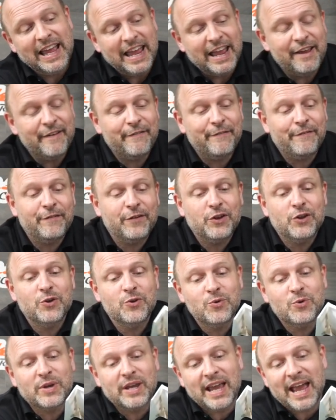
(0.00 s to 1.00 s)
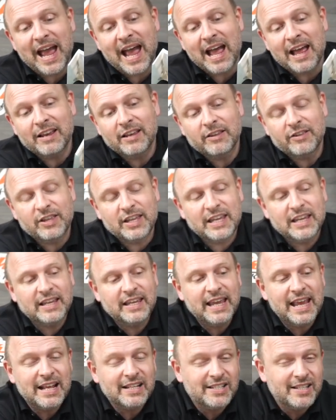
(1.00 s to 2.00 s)
If you can, the
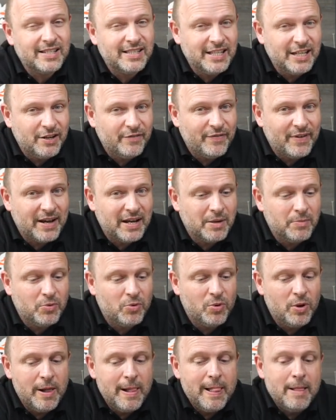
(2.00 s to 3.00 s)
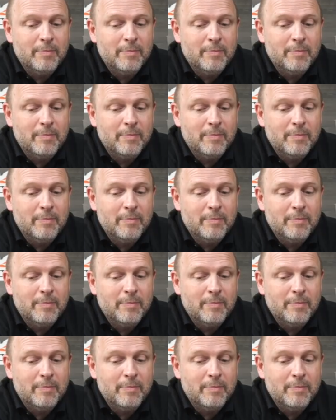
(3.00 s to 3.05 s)
kits are still available,